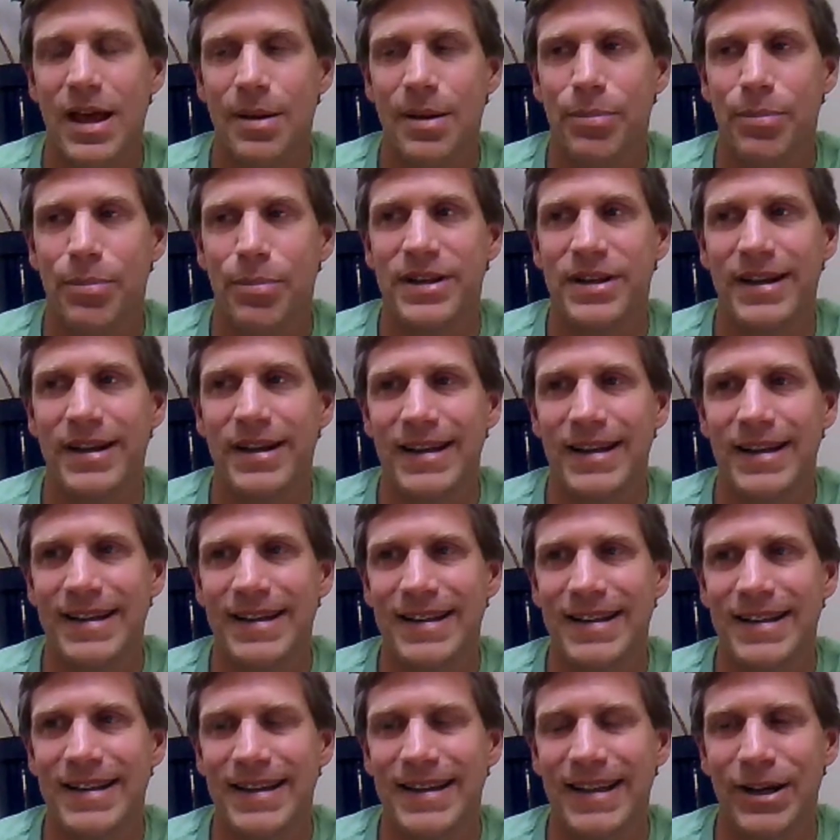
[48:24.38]
but
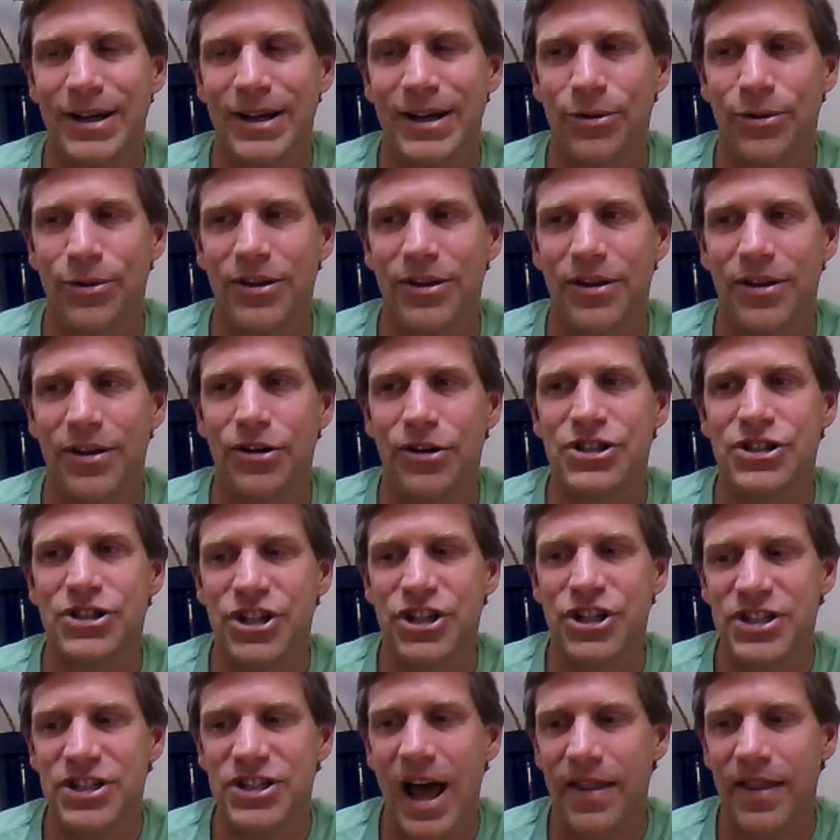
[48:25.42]
you know, th- there's
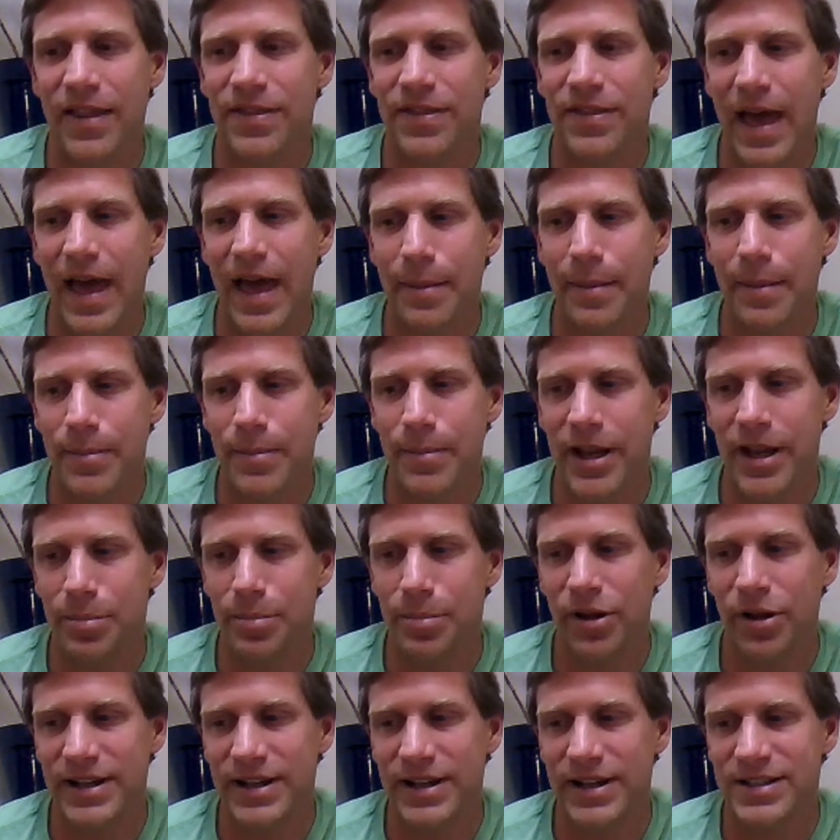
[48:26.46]
just not that many
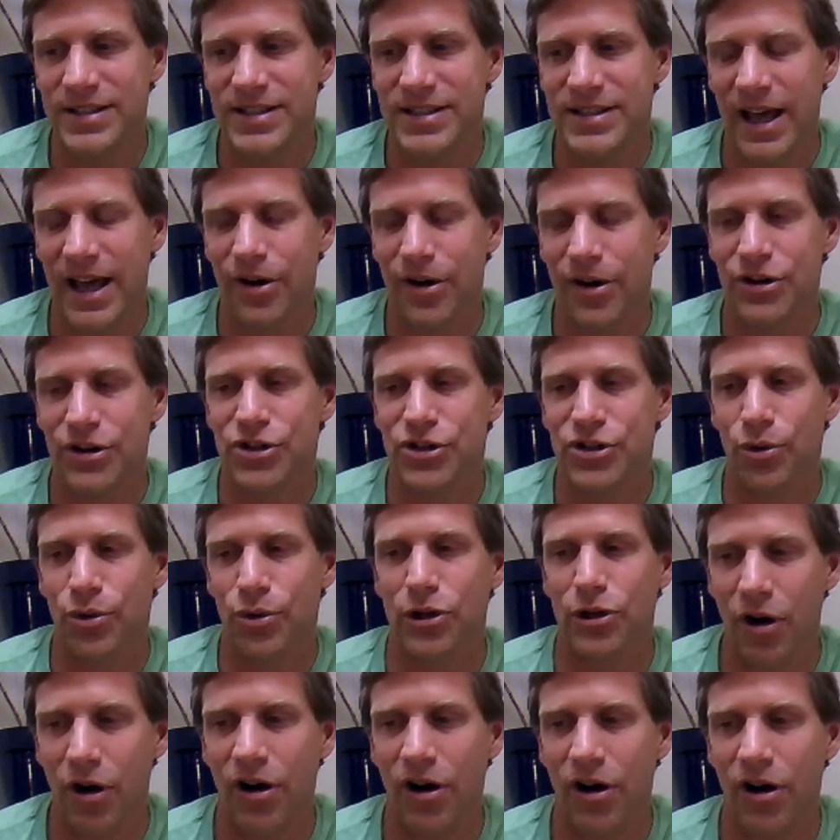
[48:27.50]
places that are so
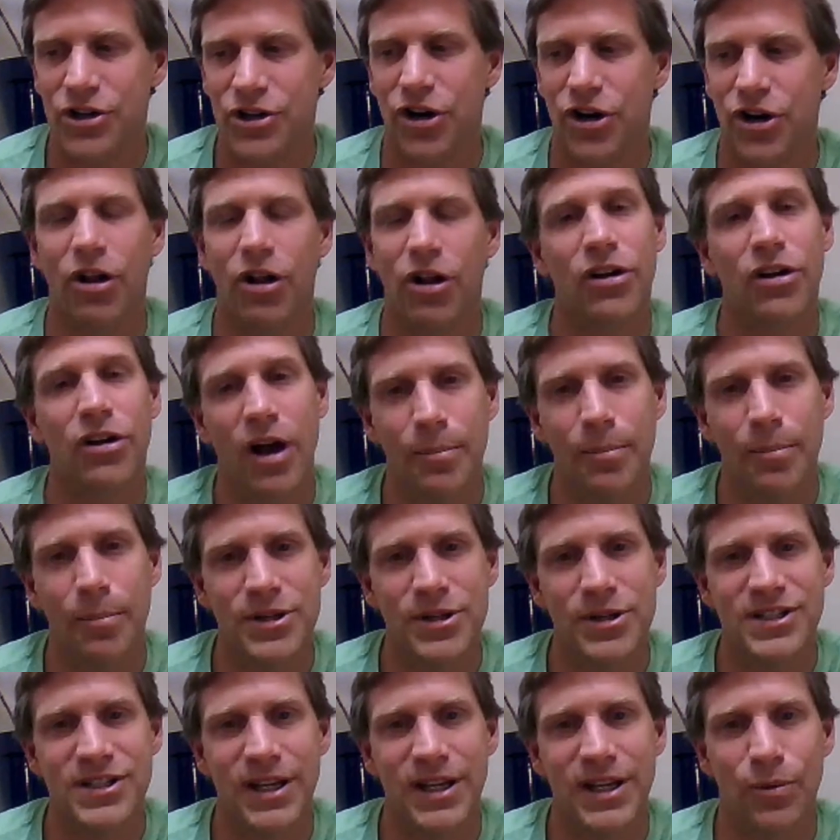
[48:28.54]
large and all
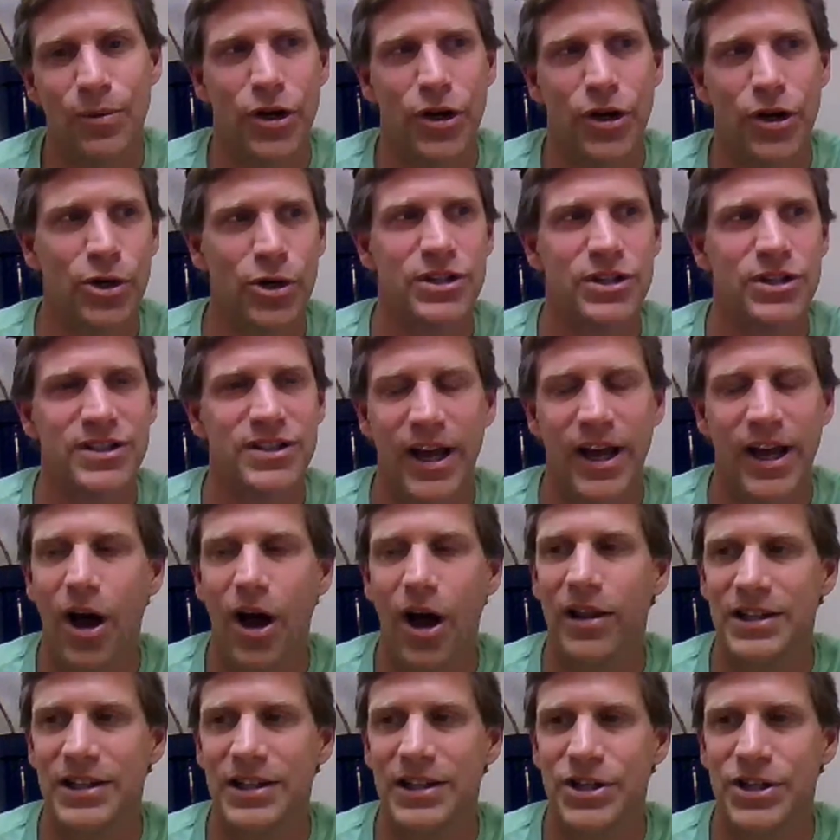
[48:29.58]
encompassing where you would say, oh,
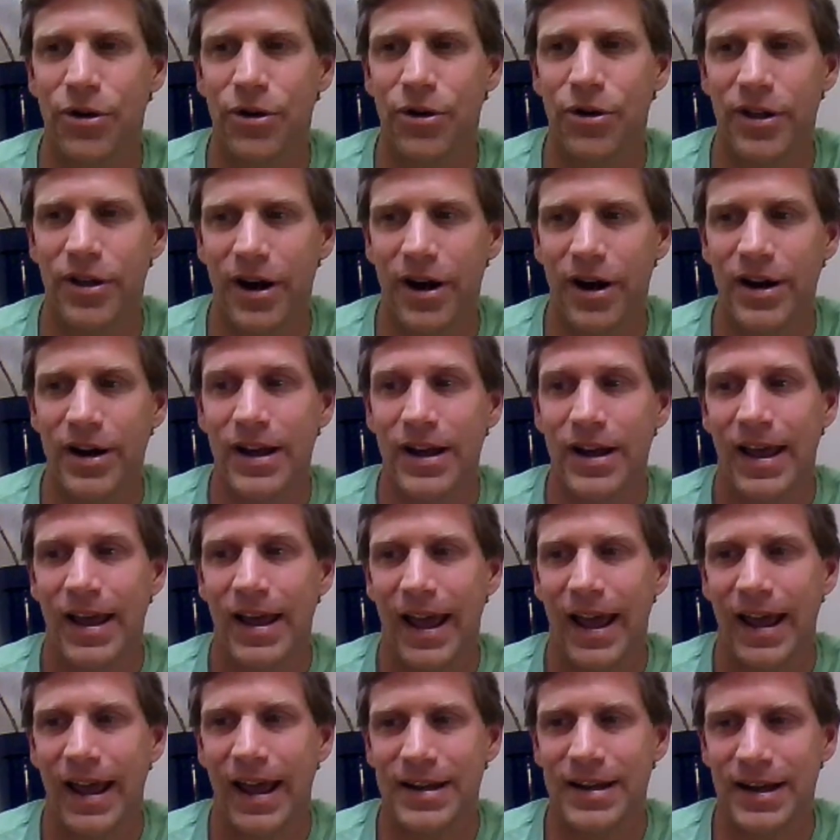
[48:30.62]
let's go there.
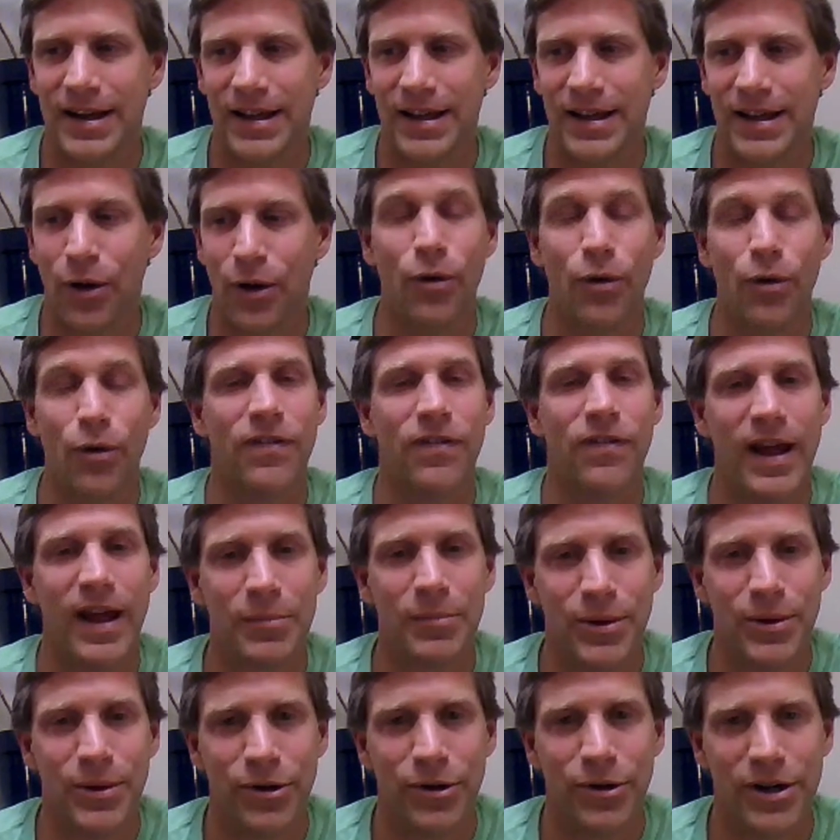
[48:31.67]
And uh, the whole
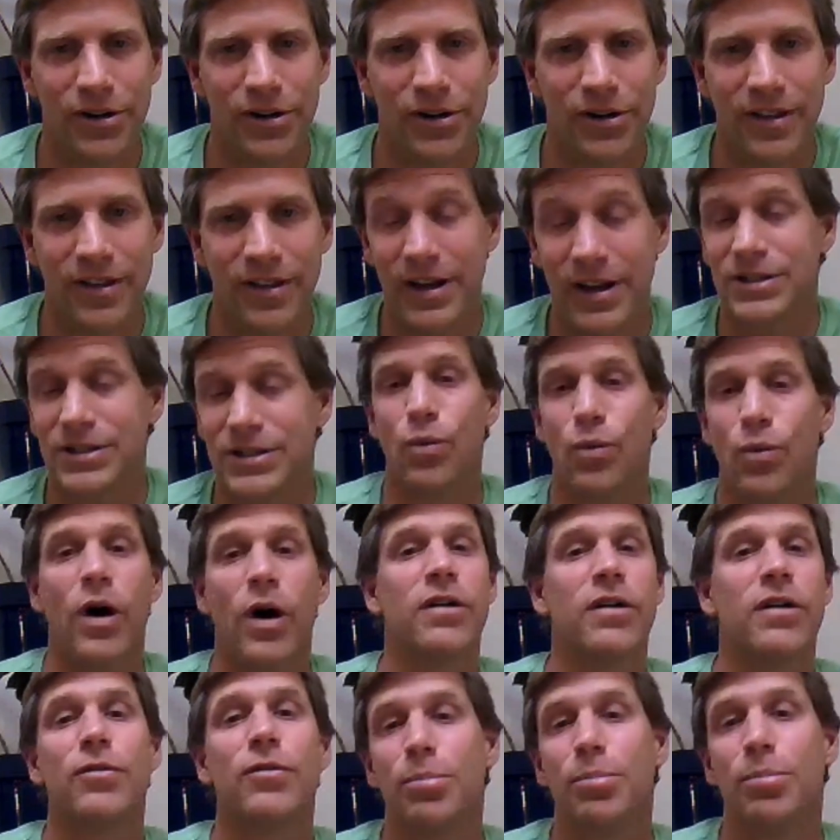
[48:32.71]
family would agree that it's a
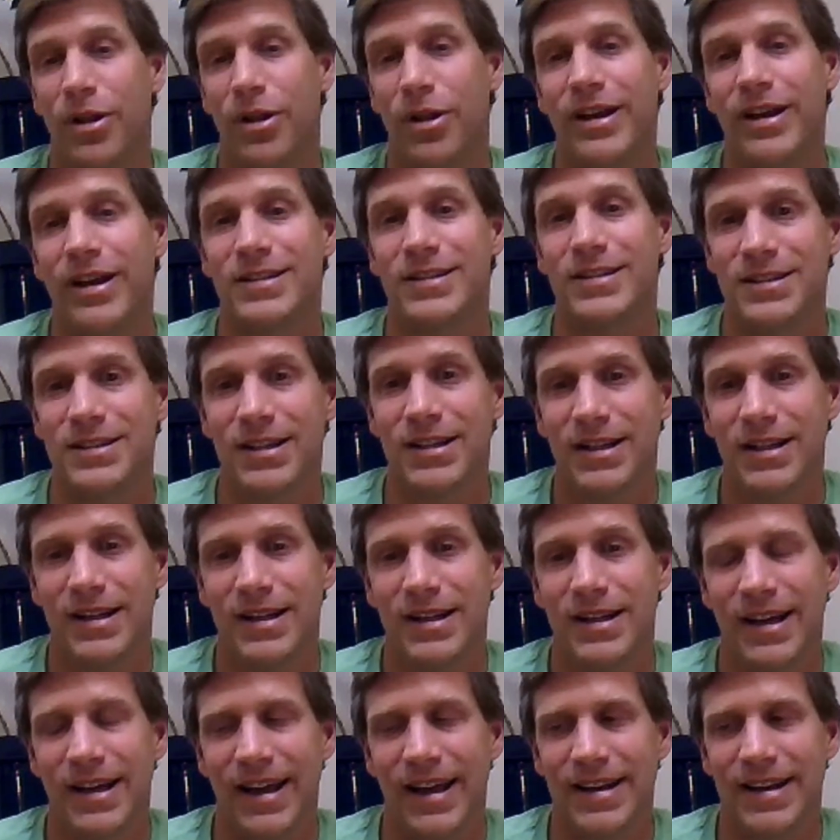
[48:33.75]
wonderful place.
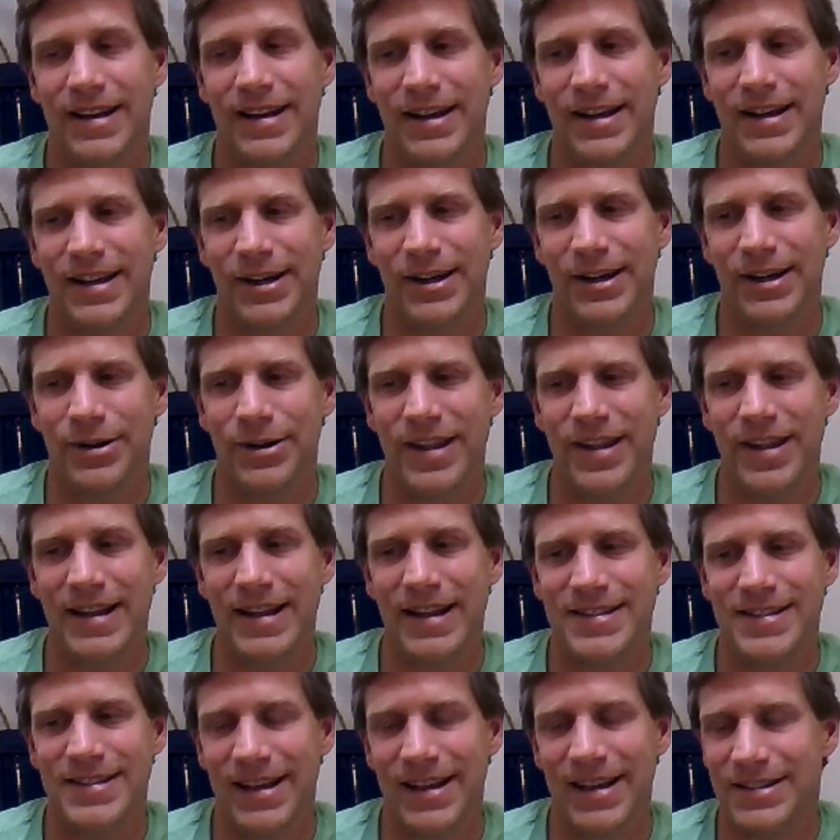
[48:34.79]
Yeah. And, uh, you know, in that
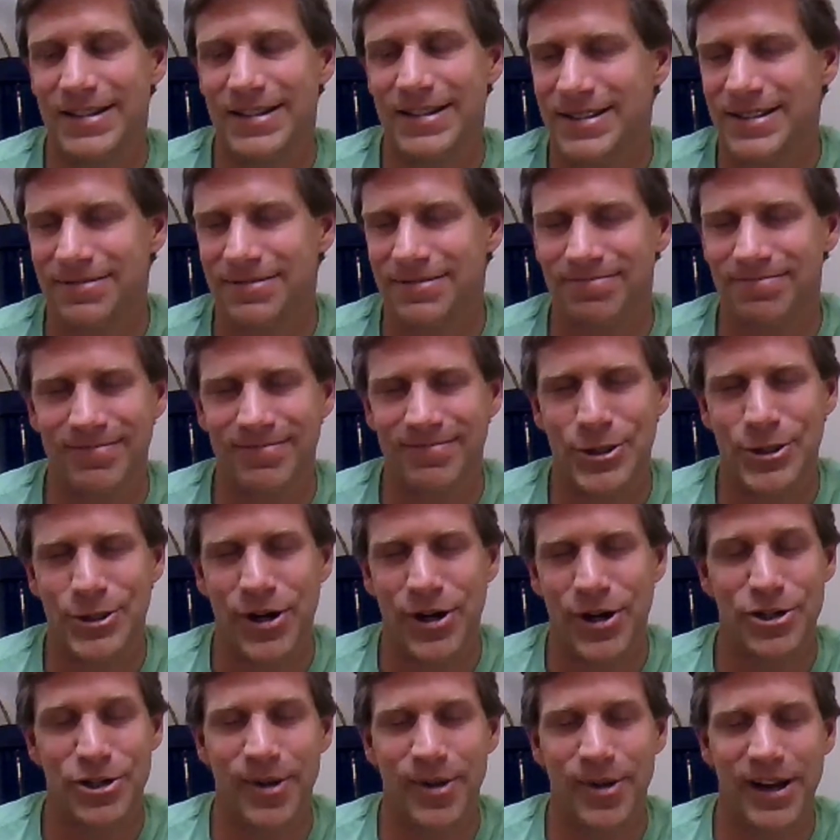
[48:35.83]
sense,
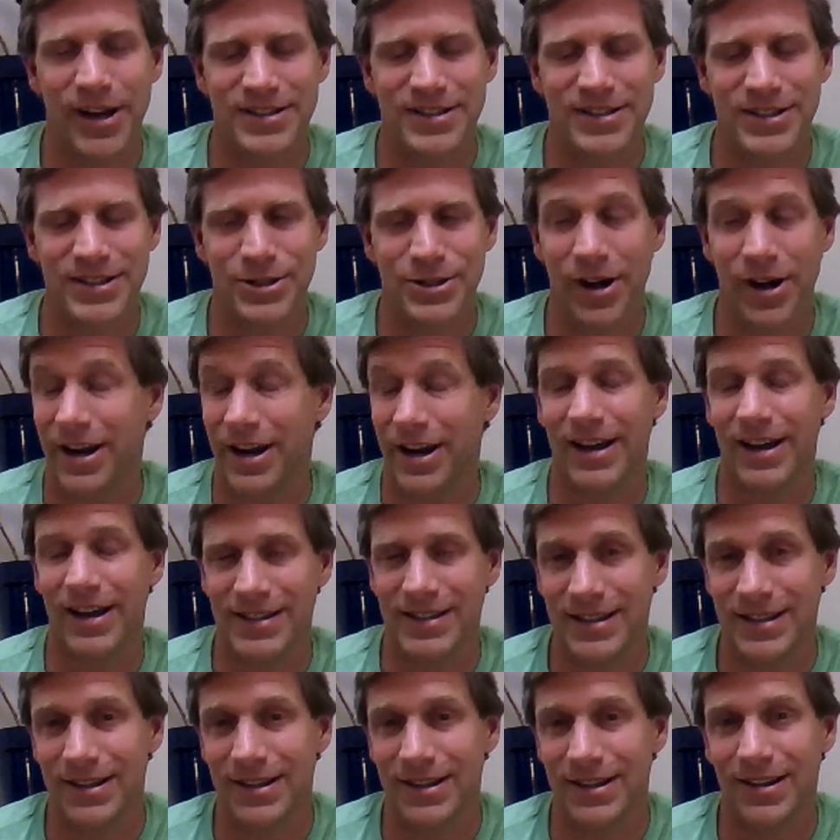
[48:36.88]
Transhumania is this great
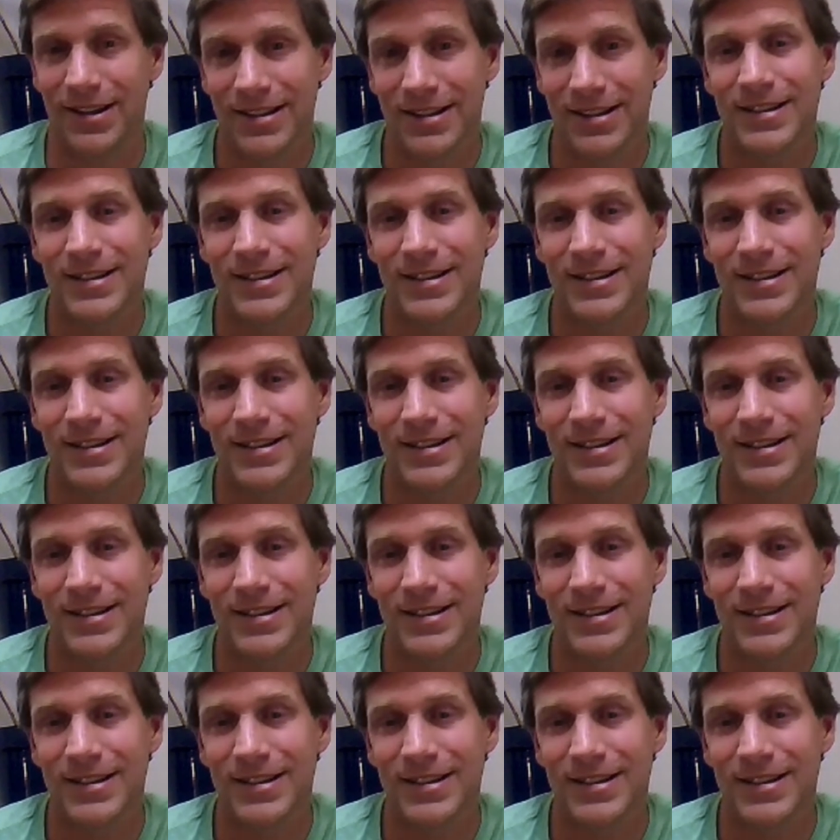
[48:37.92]
ideal.